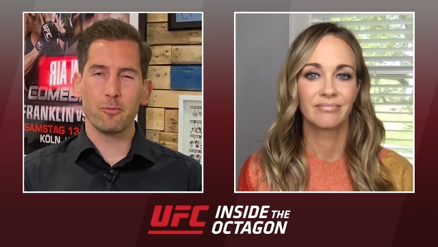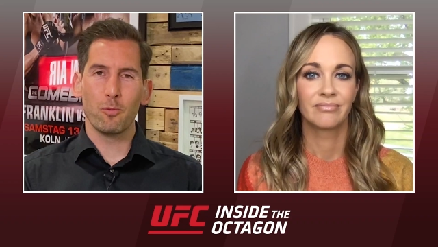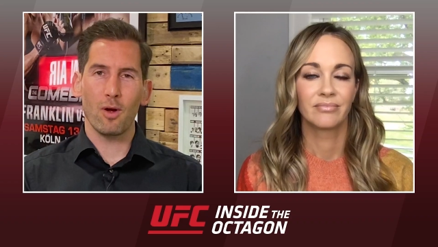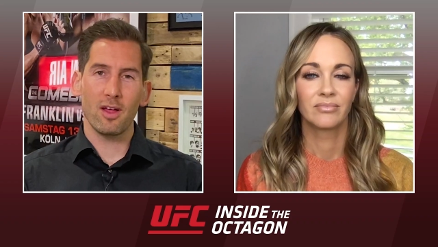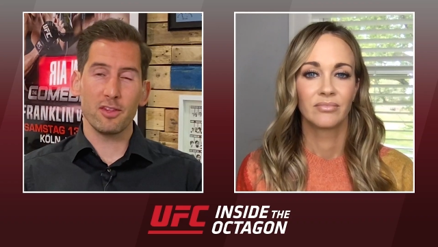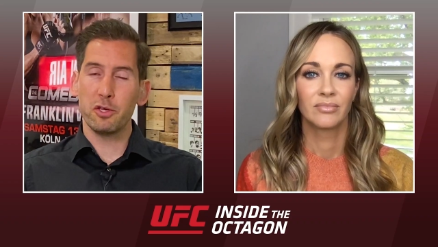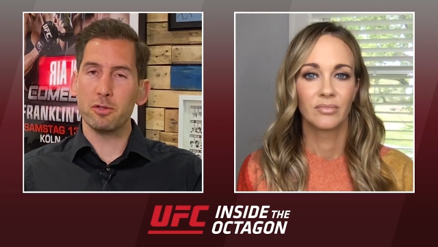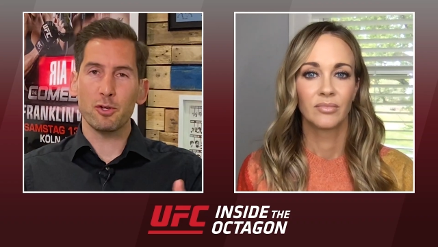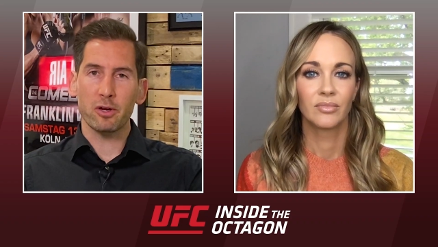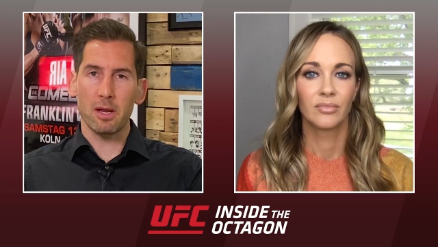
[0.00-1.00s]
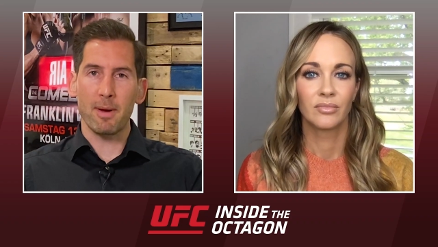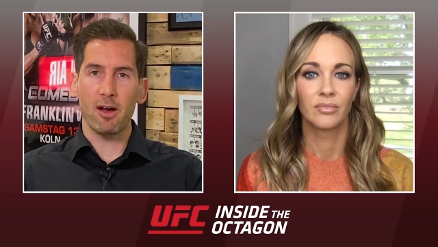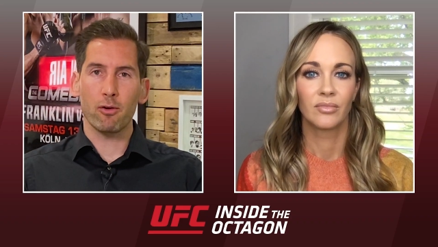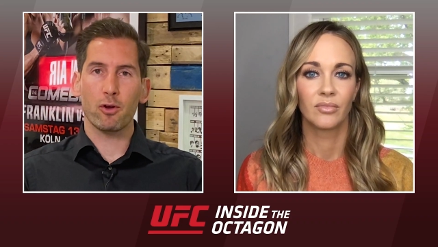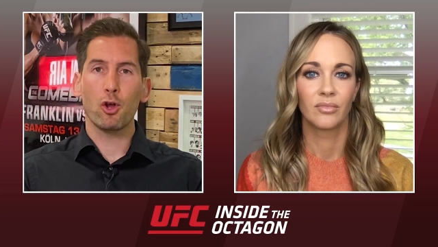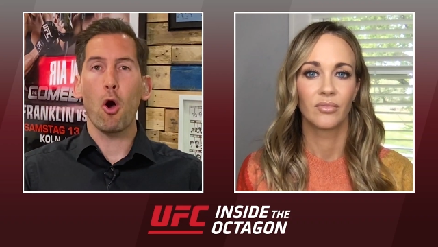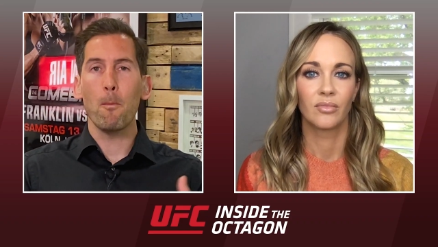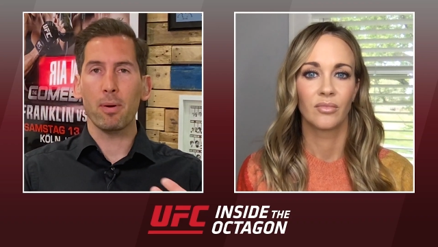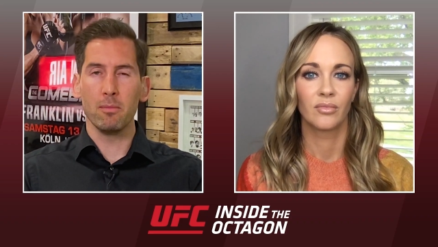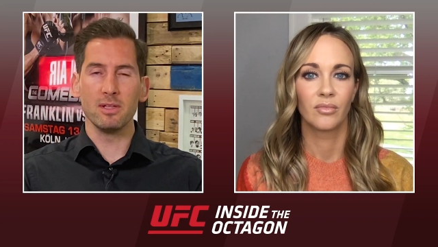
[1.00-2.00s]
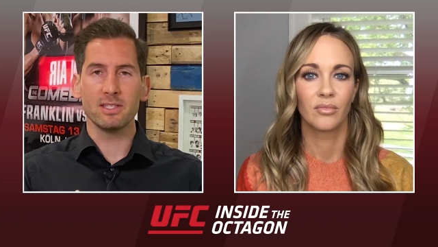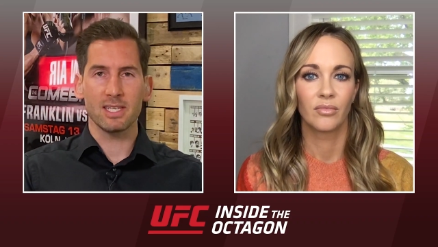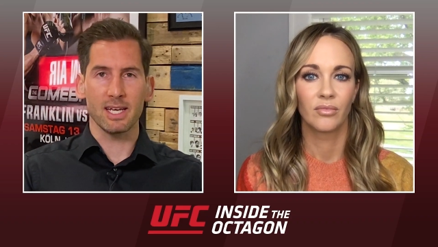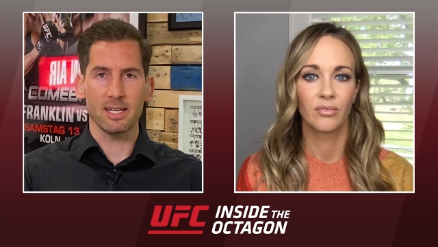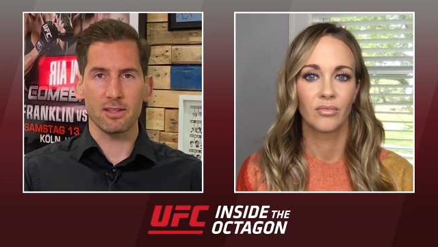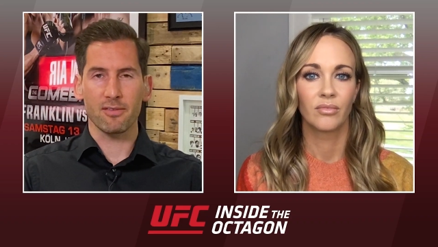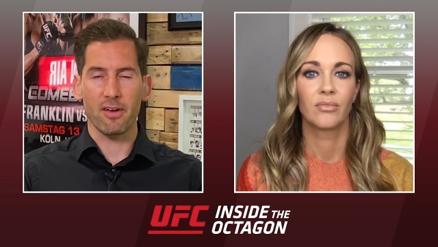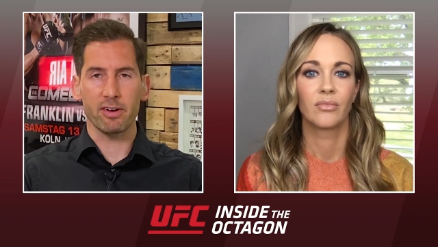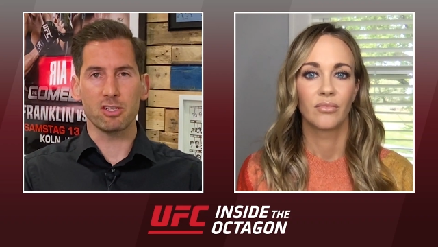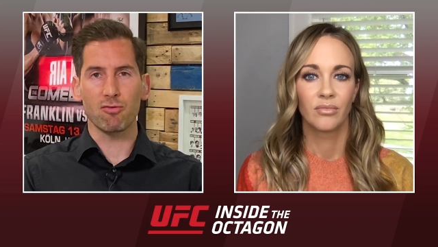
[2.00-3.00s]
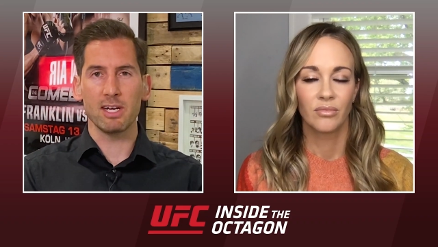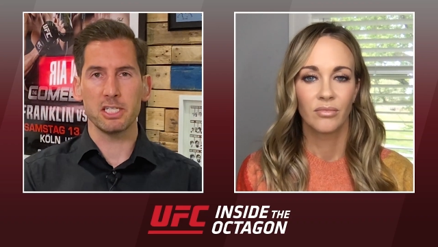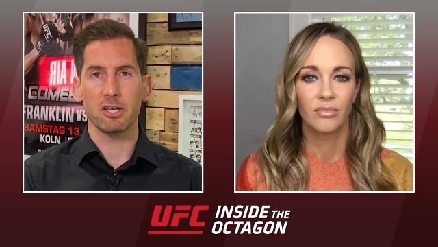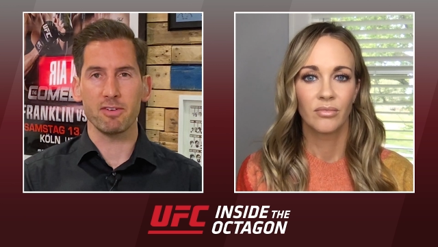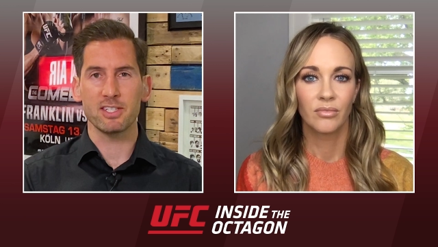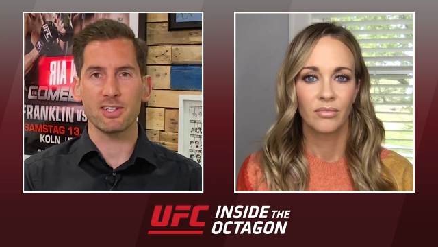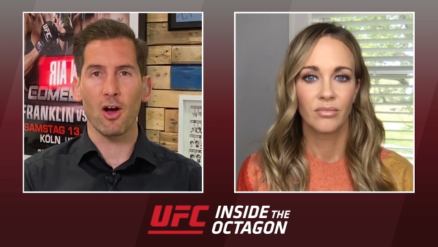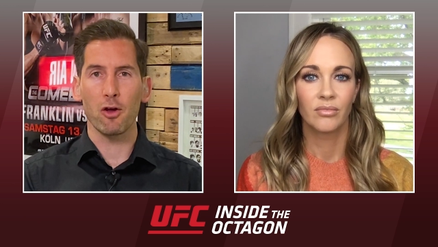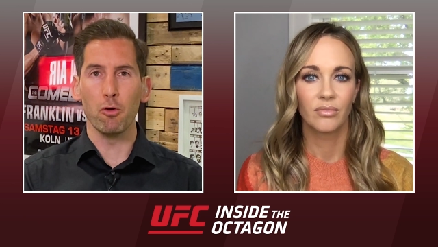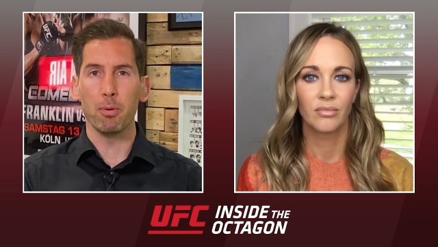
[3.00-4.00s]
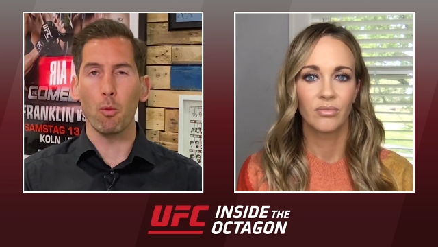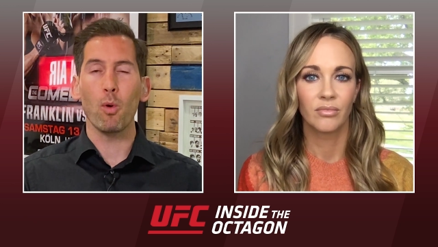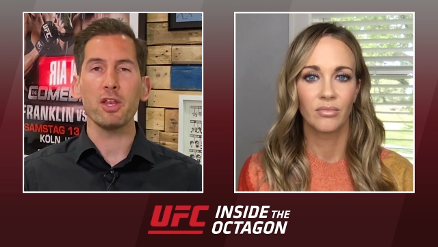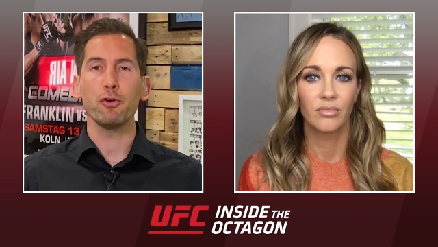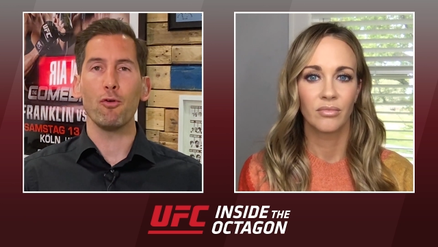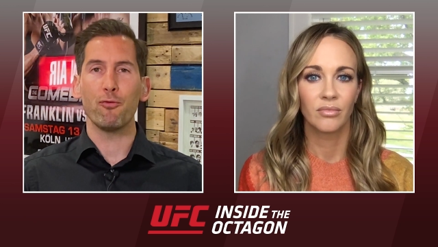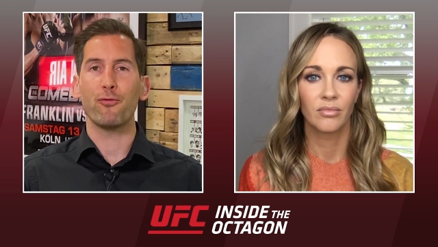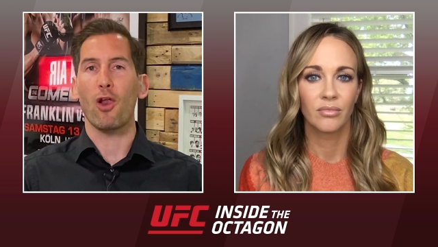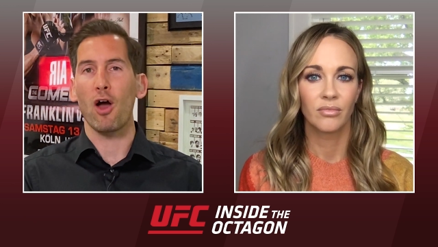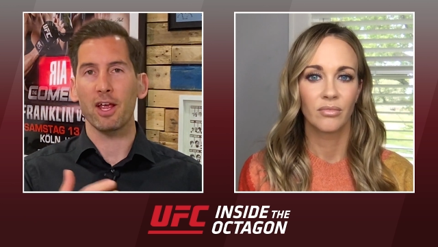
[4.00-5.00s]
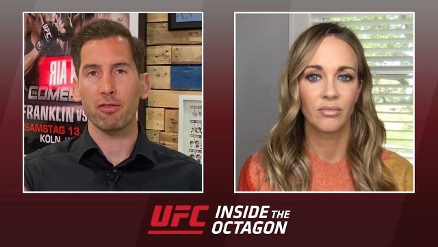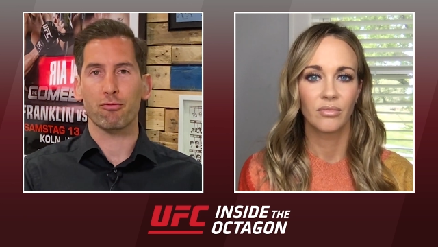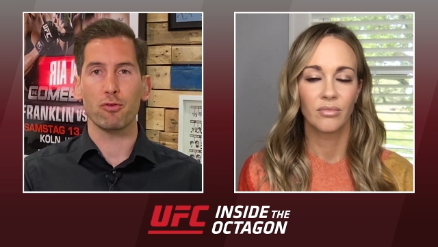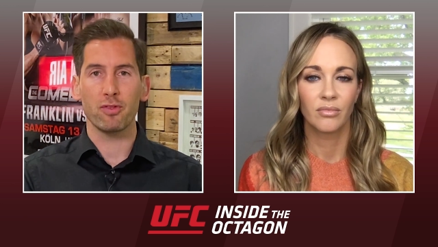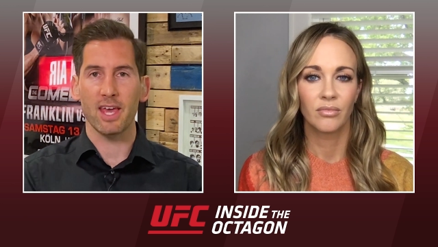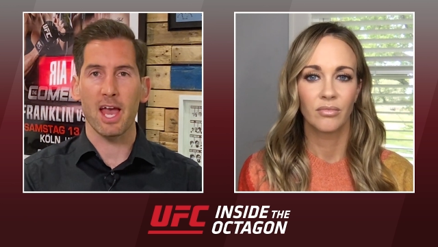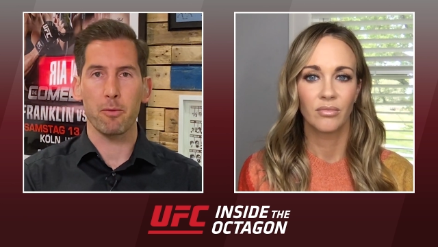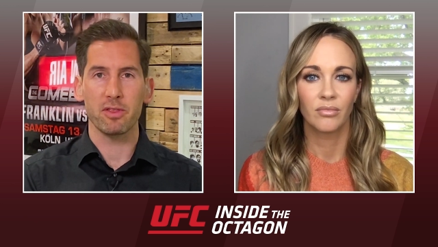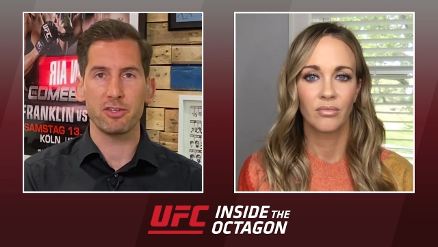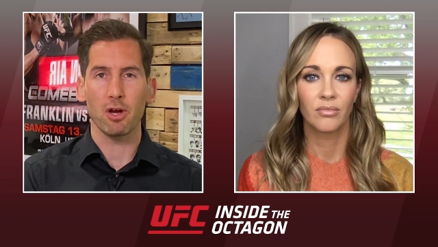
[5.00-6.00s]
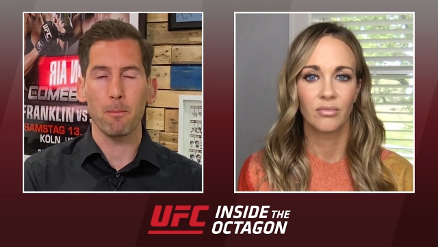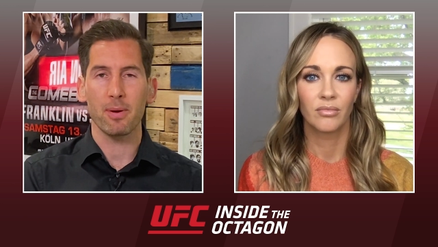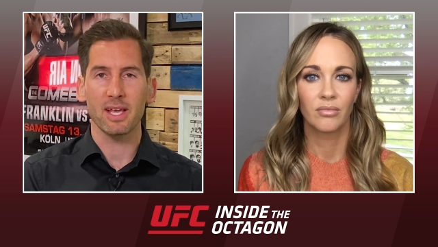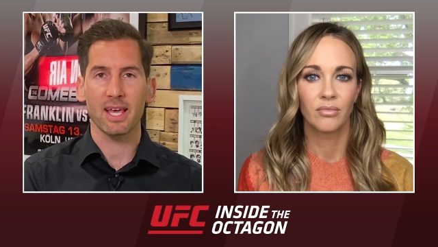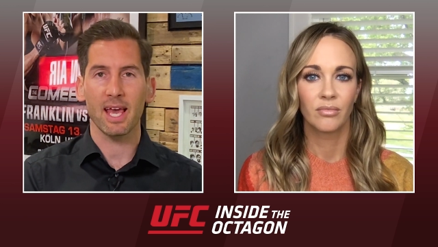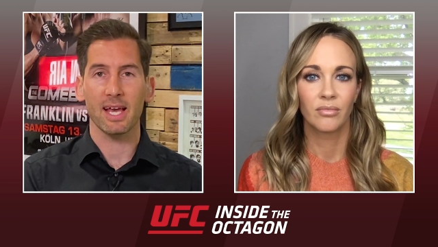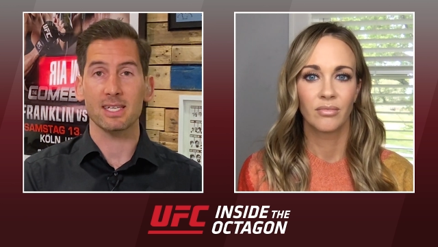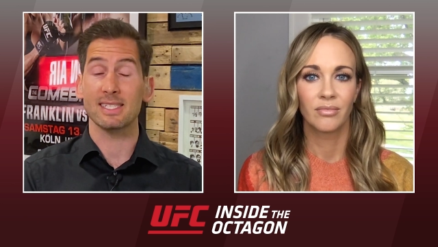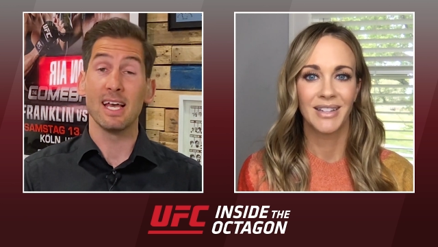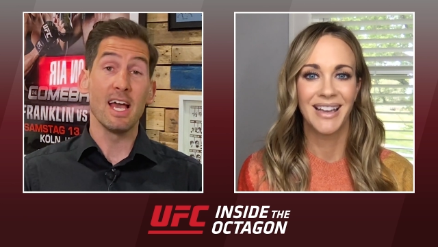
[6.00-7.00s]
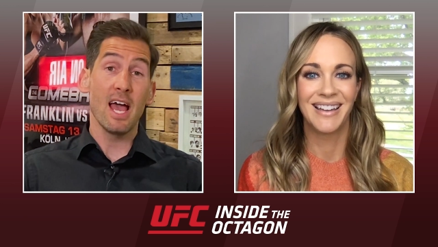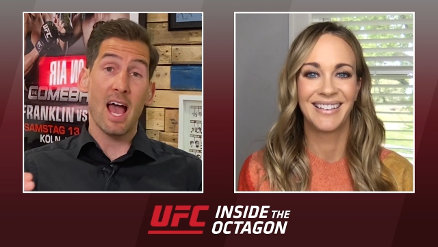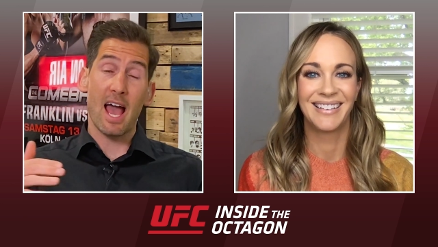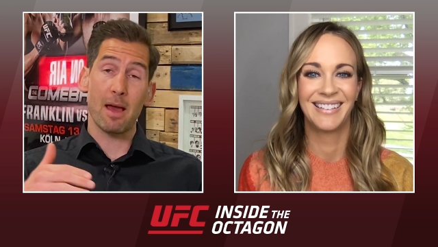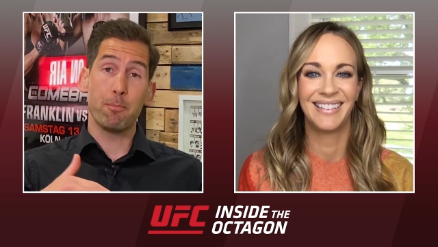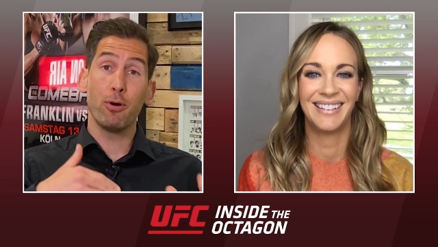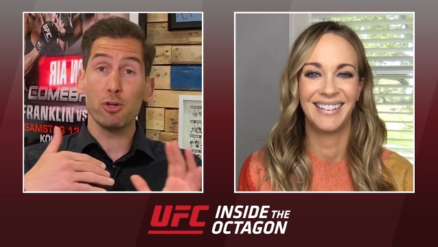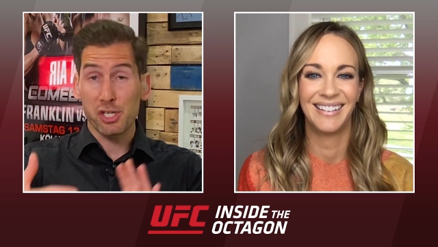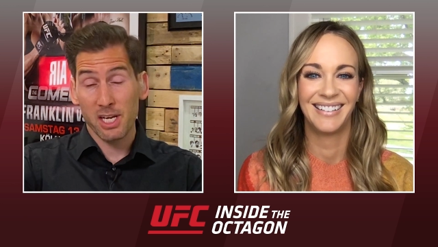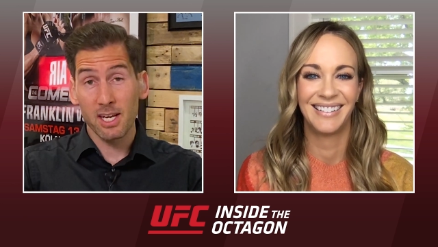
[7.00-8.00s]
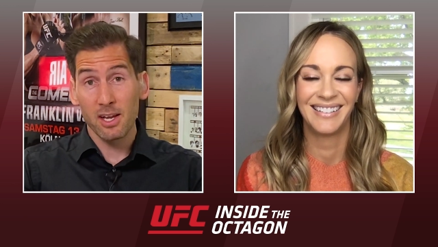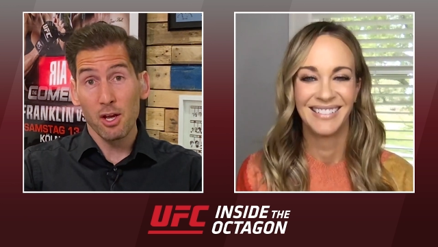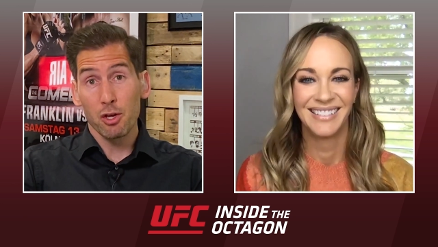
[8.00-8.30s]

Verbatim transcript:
Speaker 1: what you're talking about complementing the various ranges of his style, but when you're flying through the air with jumping kicks and pushing